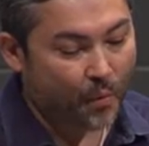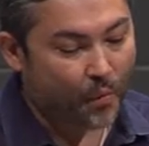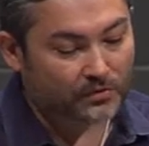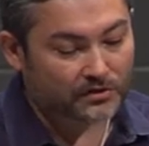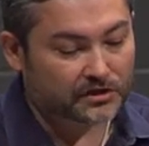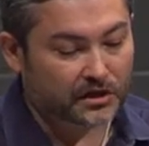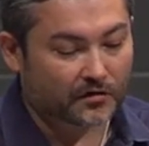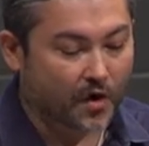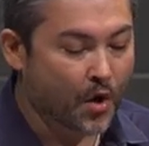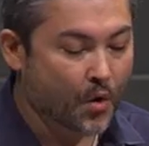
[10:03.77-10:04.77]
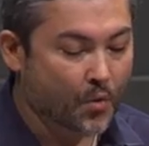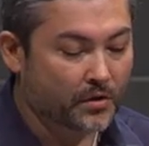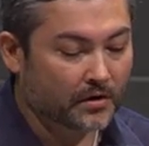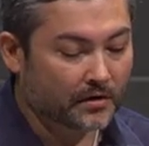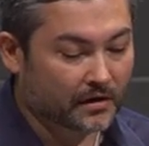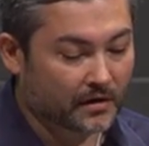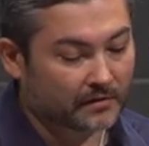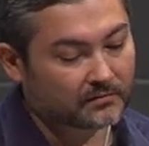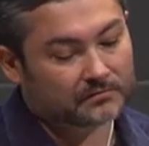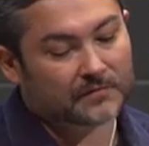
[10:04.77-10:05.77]
wants their own
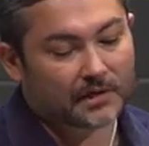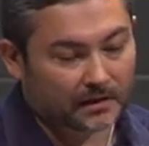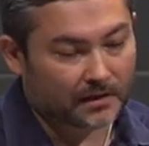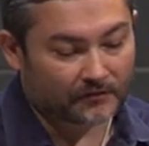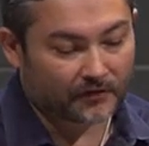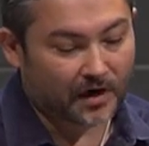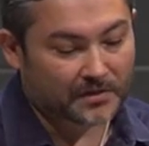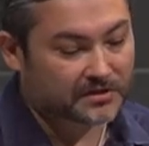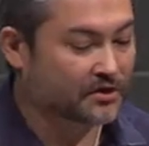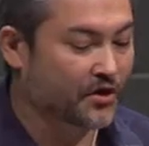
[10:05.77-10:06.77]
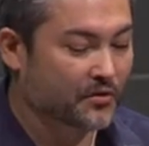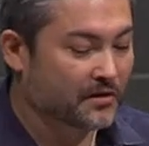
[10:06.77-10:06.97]
environment. So,